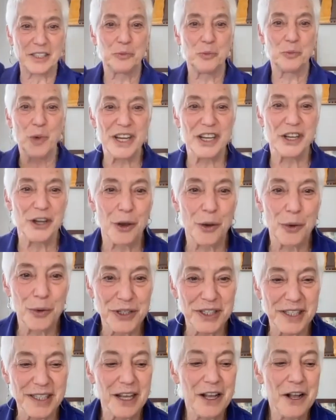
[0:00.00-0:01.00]

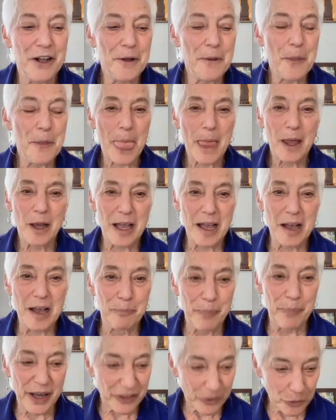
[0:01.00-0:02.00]
windows,
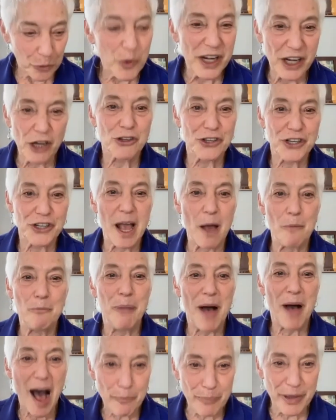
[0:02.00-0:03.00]
but the windows kept
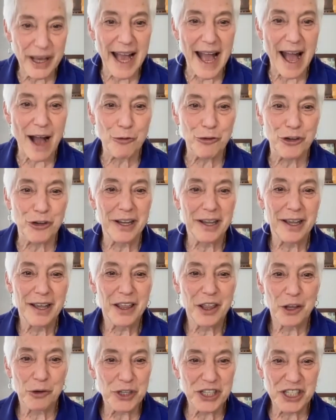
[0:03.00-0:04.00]
popping out.
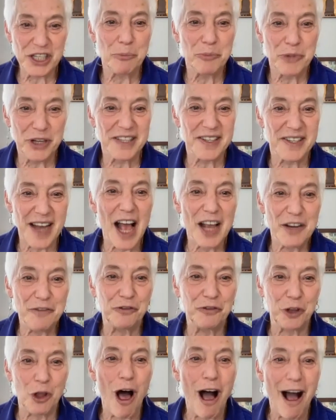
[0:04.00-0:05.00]
There was some design
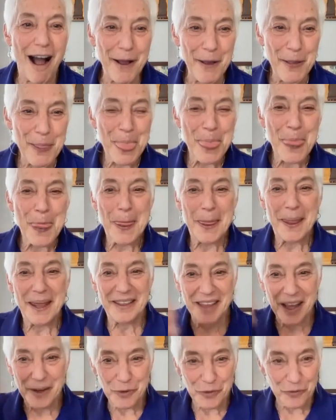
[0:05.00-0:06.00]
flaw and
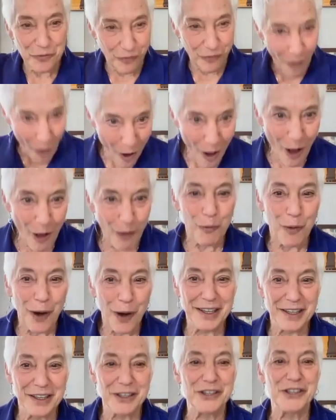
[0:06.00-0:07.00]
they would fall
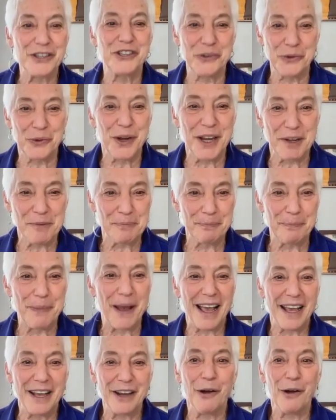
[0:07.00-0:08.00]
right in the street
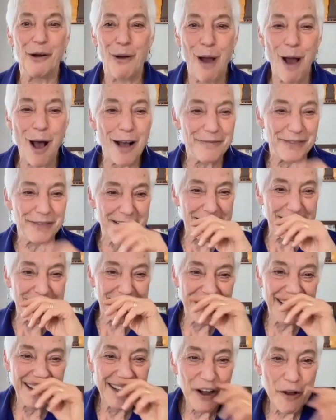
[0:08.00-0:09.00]
by our office.
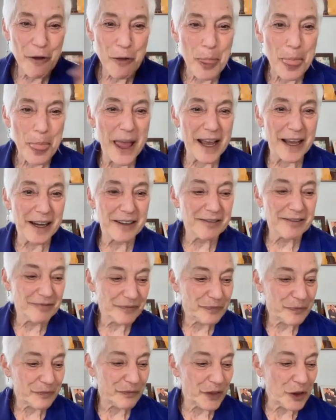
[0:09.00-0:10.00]
And
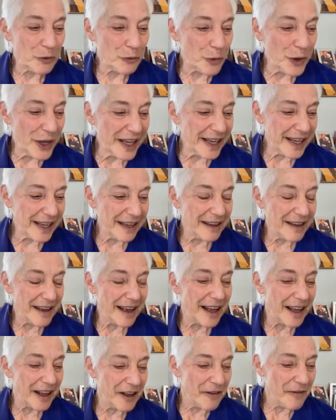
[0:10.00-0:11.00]
we
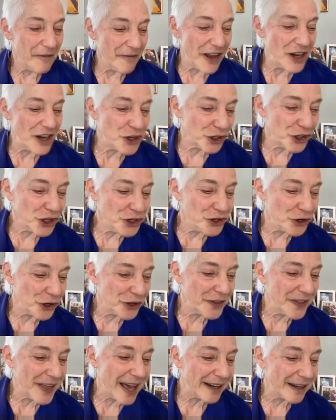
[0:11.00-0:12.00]
eventually took
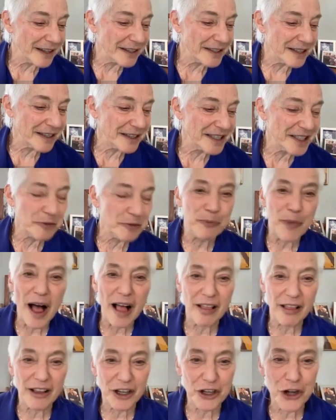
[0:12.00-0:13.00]
that as a
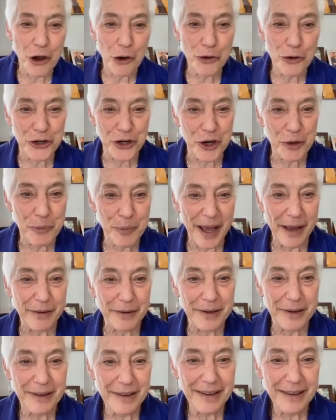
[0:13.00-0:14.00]
symbolic notion
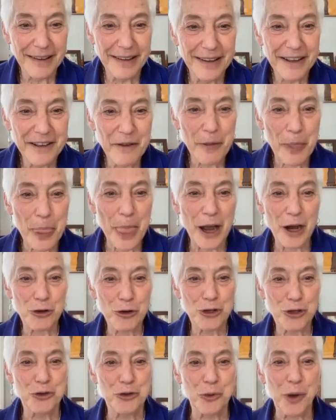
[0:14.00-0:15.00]
about our
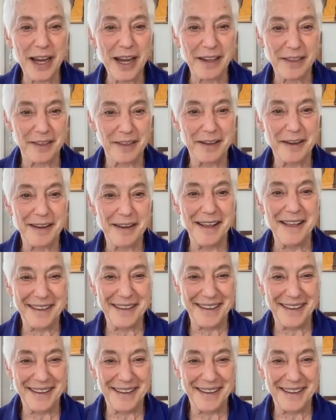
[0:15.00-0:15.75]
strength and